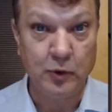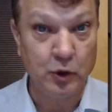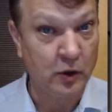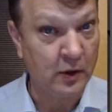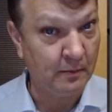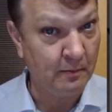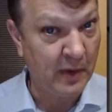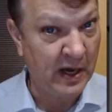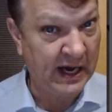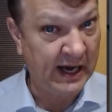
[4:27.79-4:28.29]
You
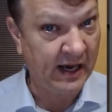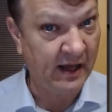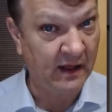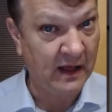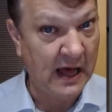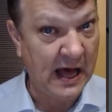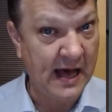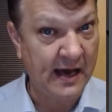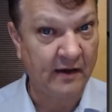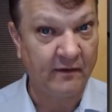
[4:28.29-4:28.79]
can buy a
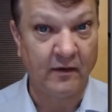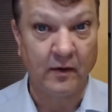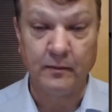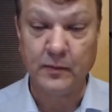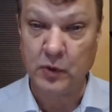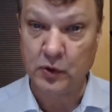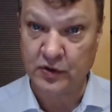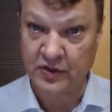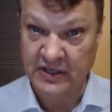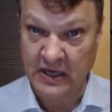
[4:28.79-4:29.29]
lot of
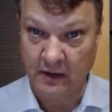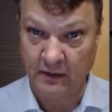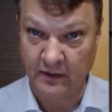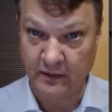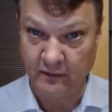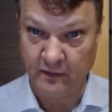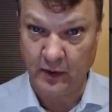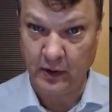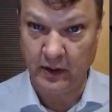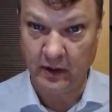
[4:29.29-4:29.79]
them. You
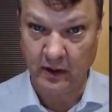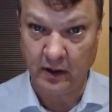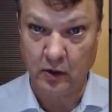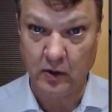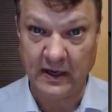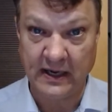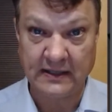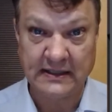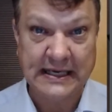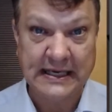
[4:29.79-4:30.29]
sound really
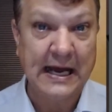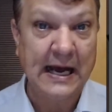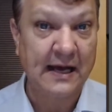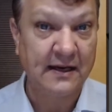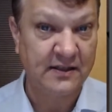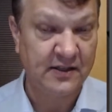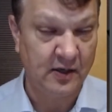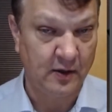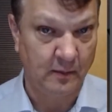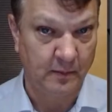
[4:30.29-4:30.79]
good at the
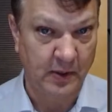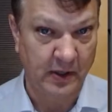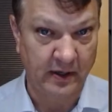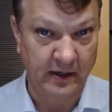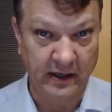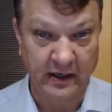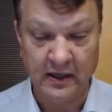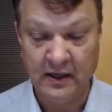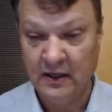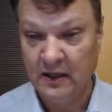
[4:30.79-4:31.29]
cocktail
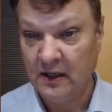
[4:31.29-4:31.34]
party.